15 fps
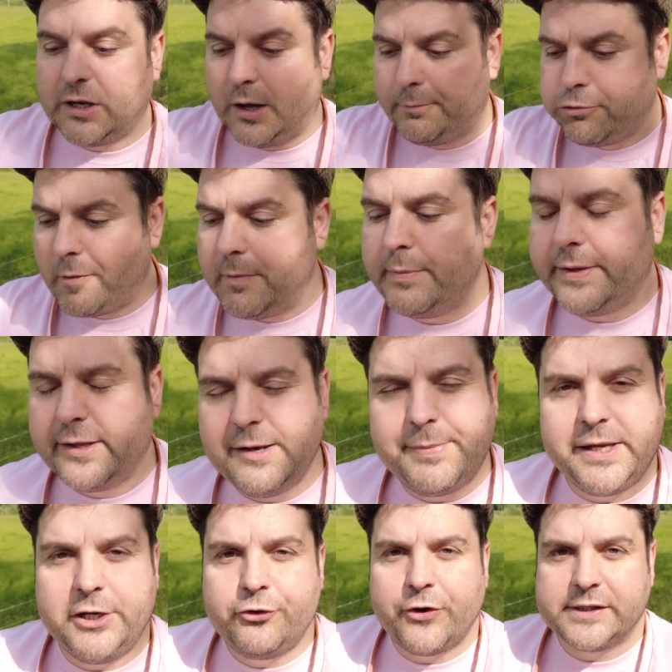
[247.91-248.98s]
are probably going to
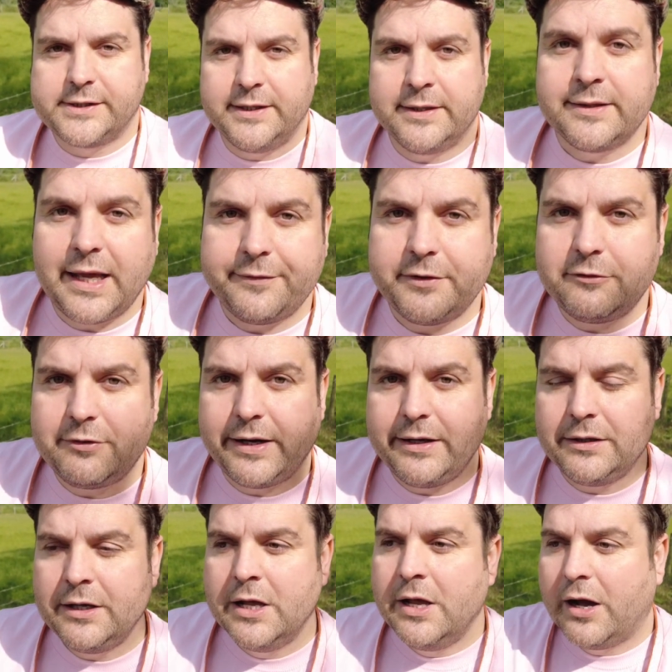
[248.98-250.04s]
be interested in David Raya,